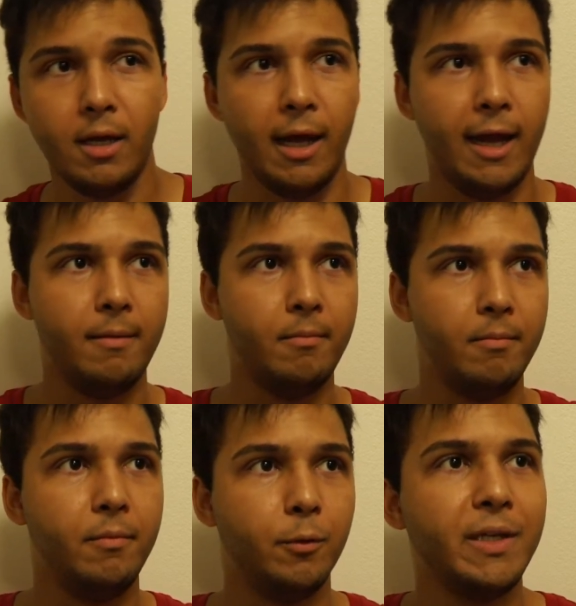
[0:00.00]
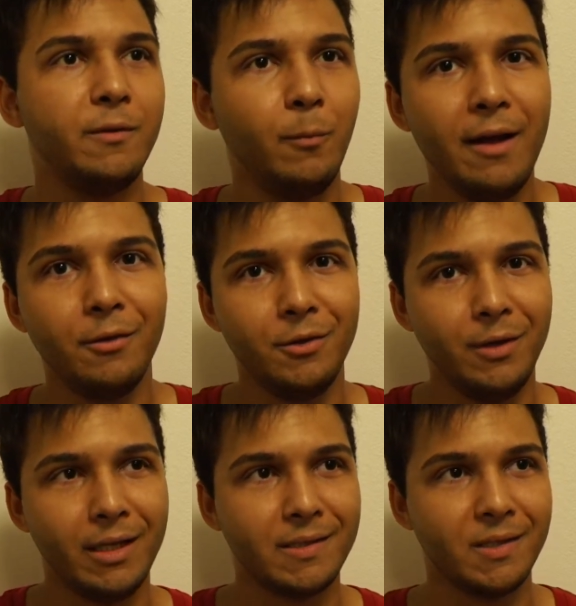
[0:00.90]
And the reason why they're
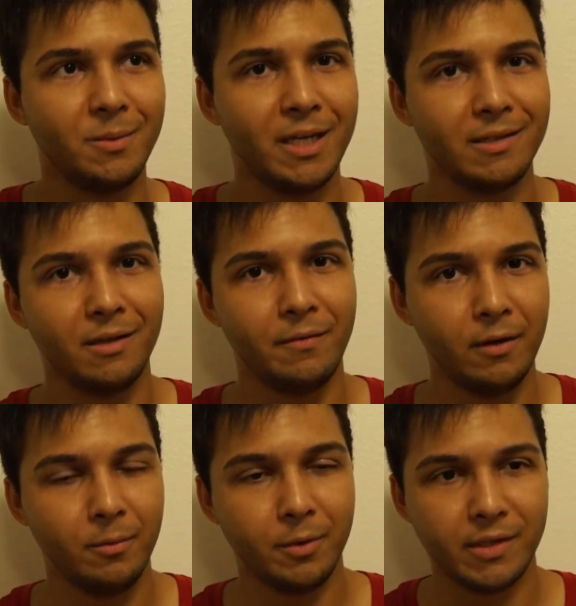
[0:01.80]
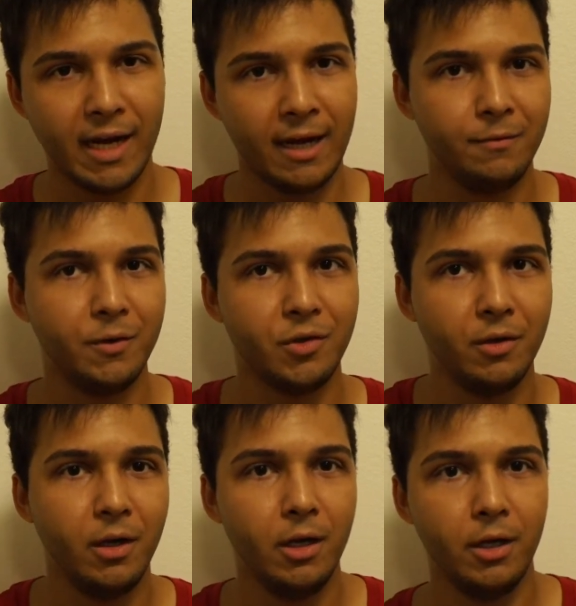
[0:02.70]
doing this is because the developers and Activision,